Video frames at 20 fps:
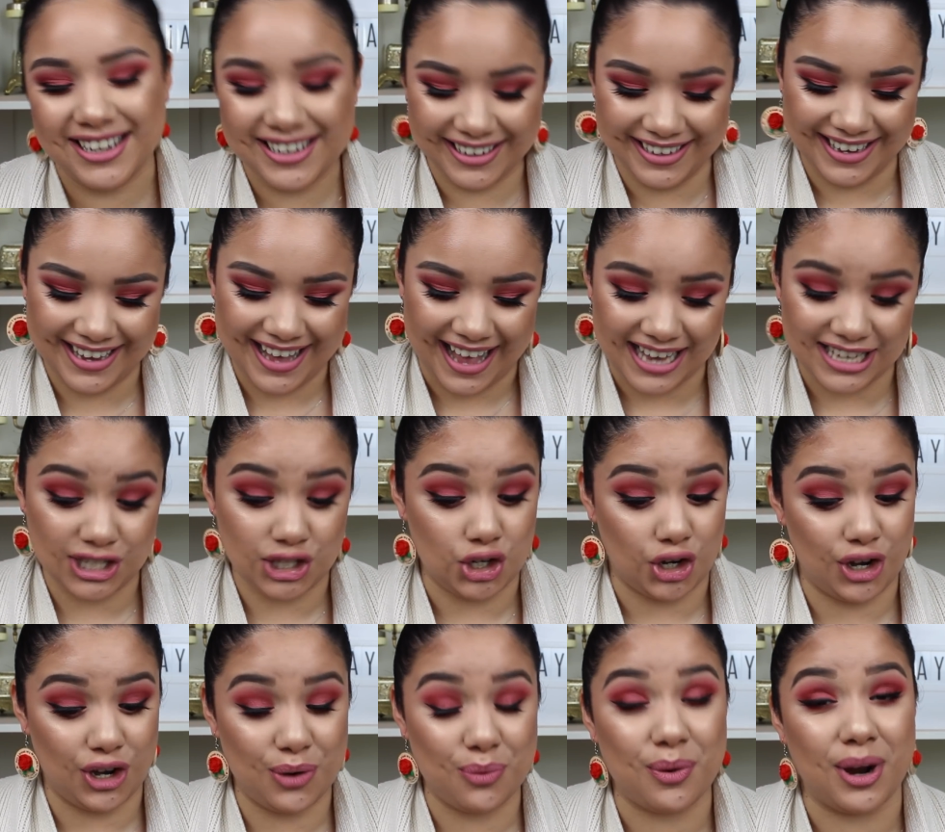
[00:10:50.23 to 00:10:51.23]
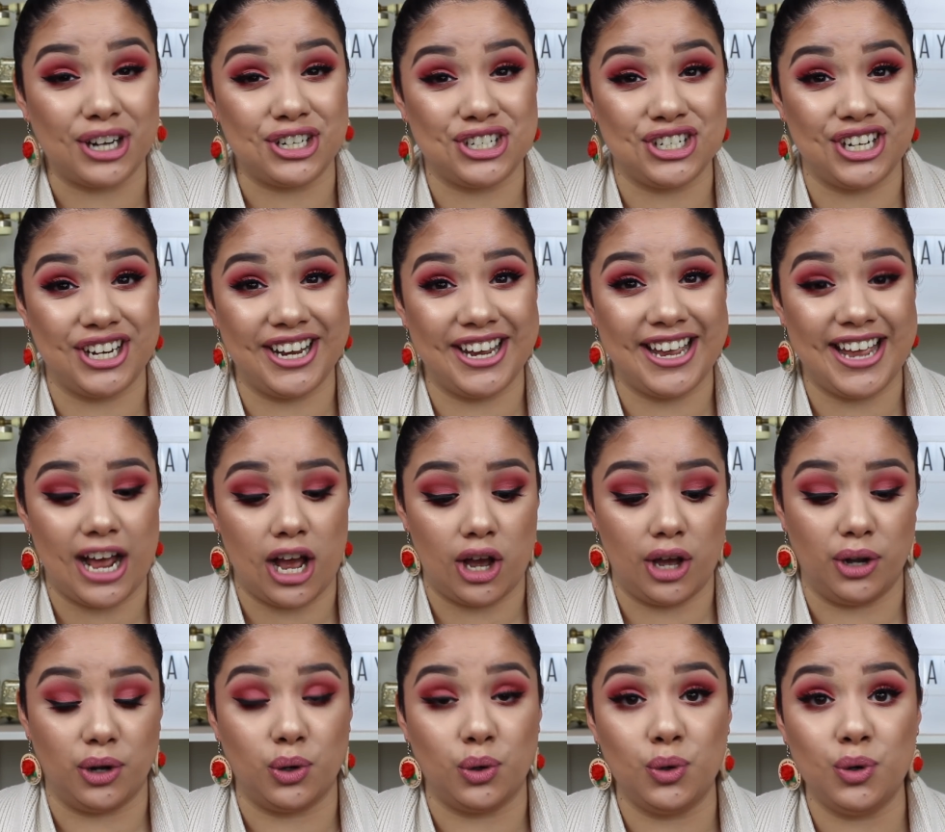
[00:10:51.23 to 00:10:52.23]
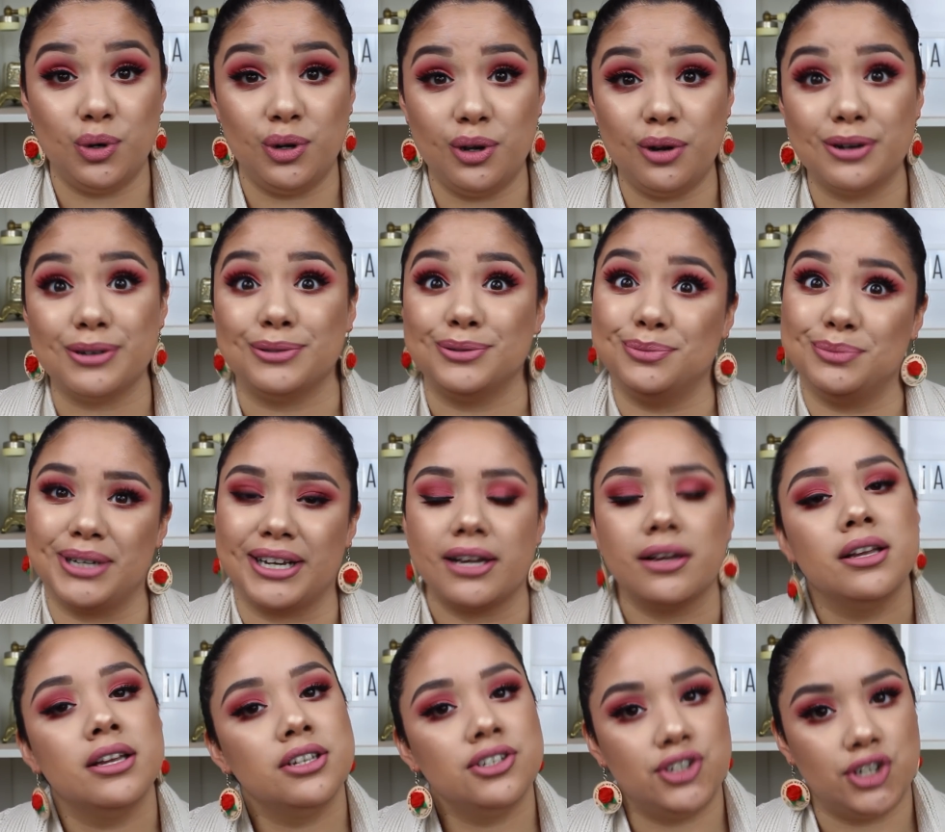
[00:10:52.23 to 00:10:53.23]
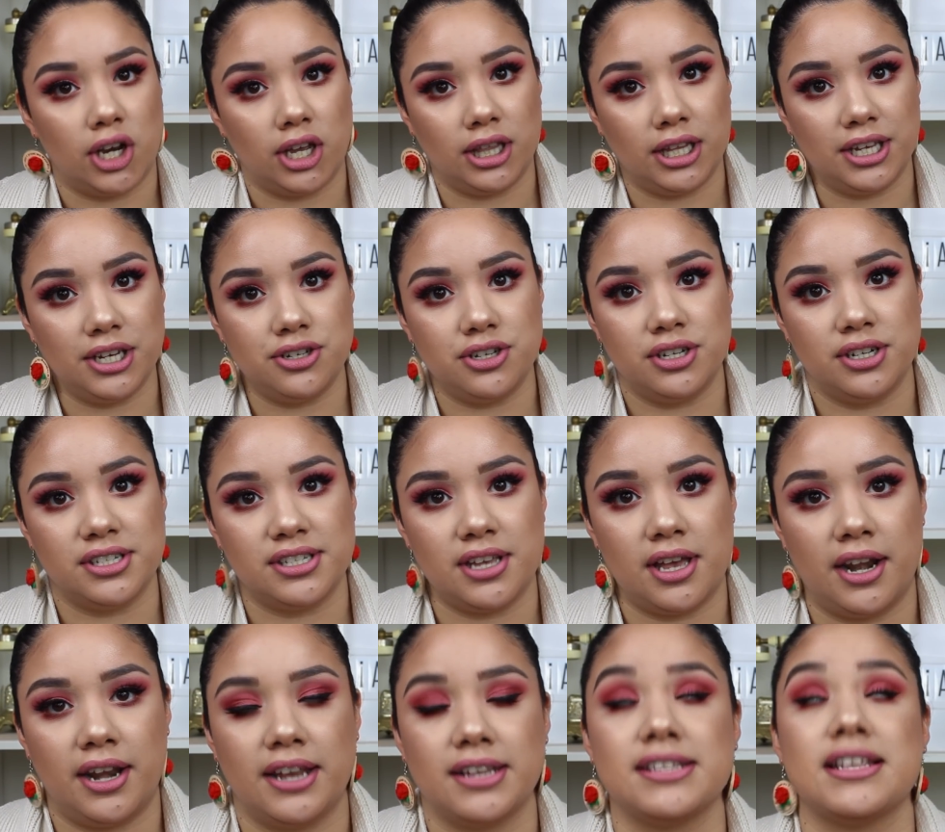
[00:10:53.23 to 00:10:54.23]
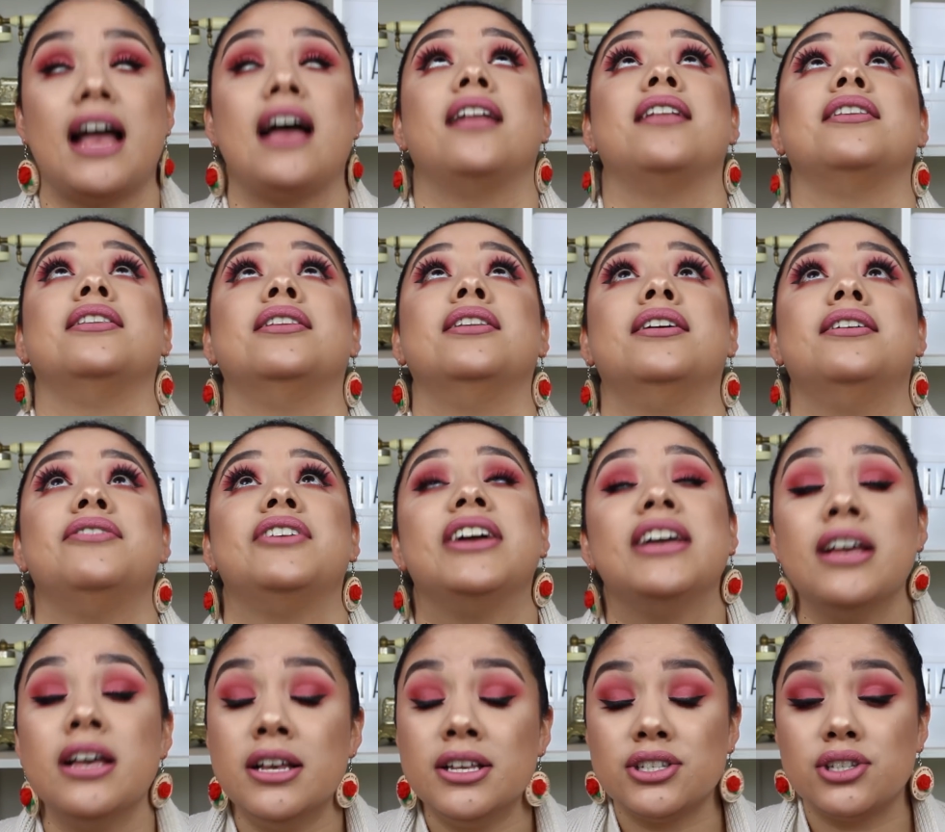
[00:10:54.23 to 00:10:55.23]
I started watching it on Hulu, and oh my, John Legend is on it. I love it.